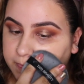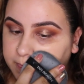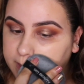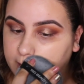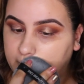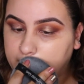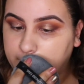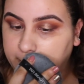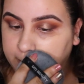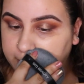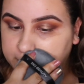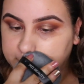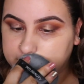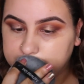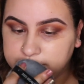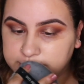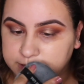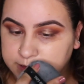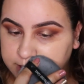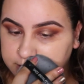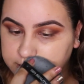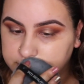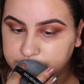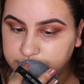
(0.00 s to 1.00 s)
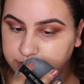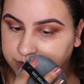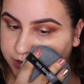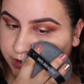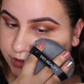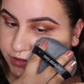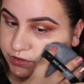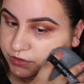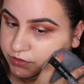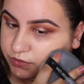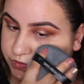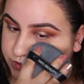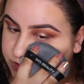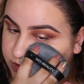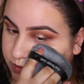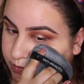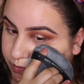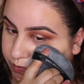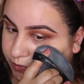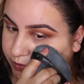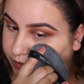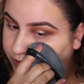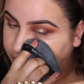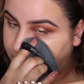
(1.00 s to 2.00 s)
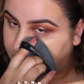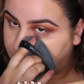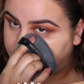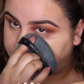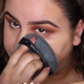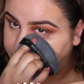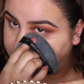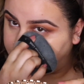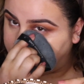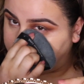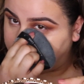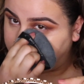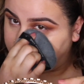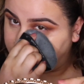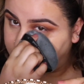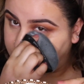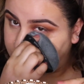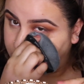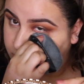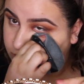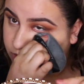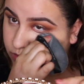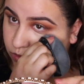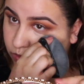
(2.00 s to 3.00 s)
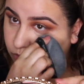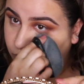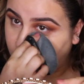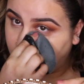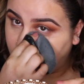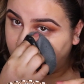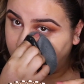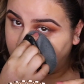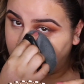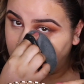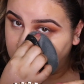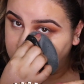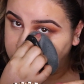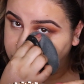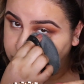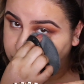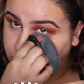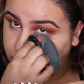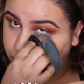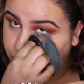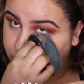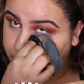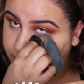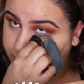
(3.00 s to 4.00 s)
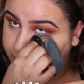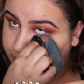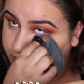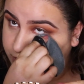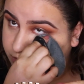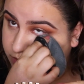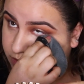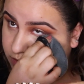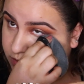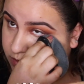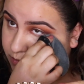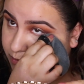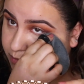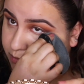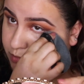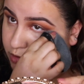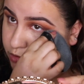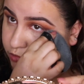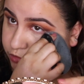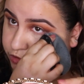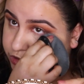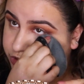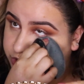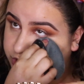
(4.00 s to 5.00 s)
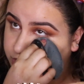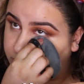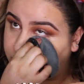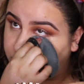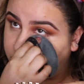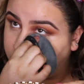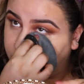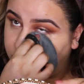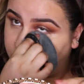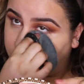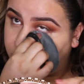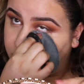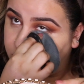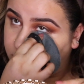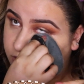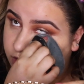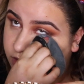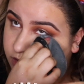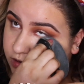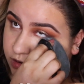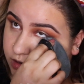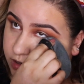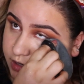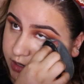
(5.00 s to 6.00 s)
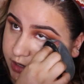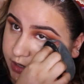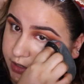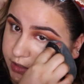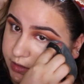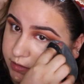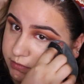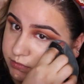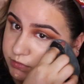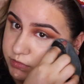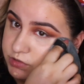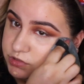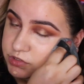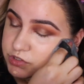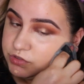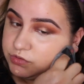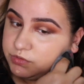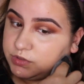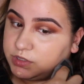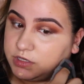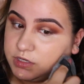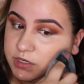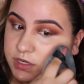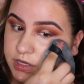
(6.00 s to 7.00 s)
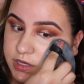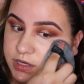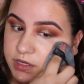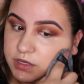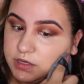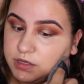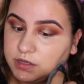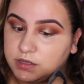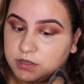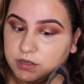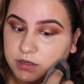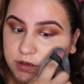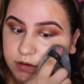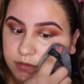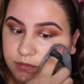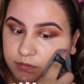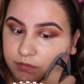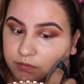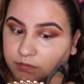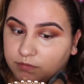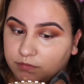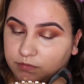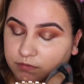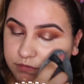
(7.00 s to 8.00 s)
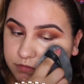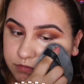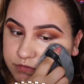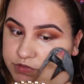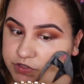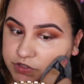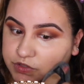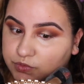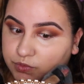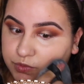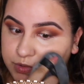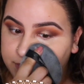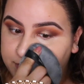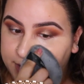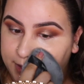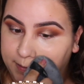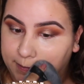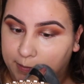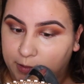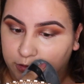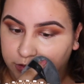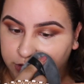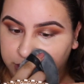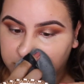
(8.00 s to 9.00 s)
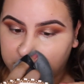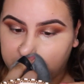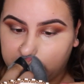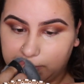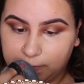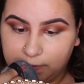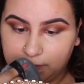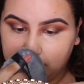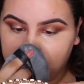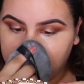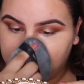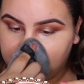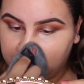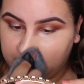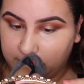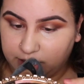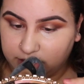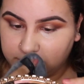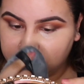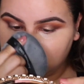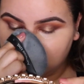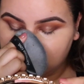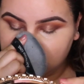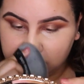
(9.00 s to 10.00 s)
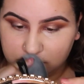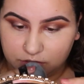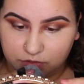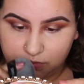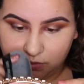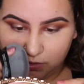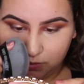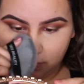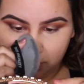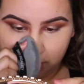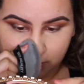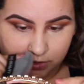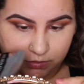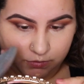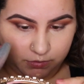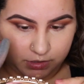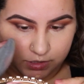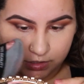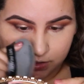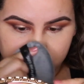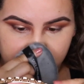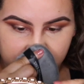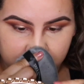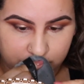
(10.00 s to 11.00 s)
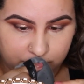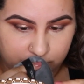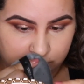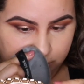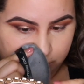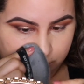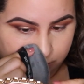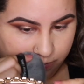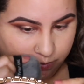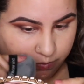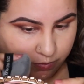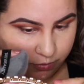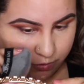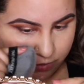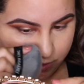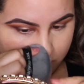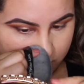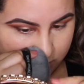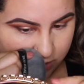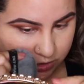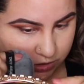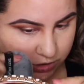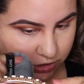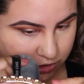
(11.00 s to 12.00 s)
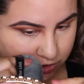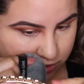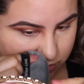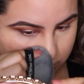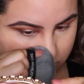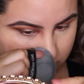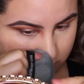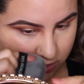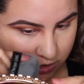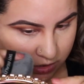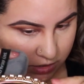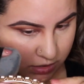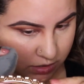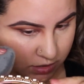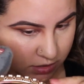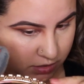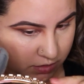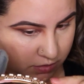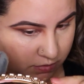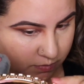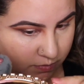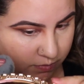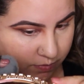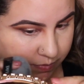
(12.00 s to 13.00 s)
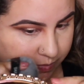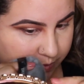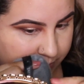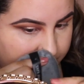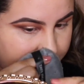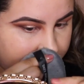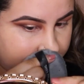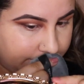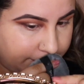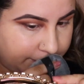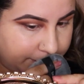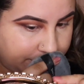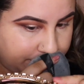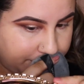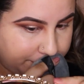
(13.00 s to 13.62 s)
now she says you can use a blotting or a sweeping motion. I'm doing a sweeping motion because that's normally what I do with a brush, but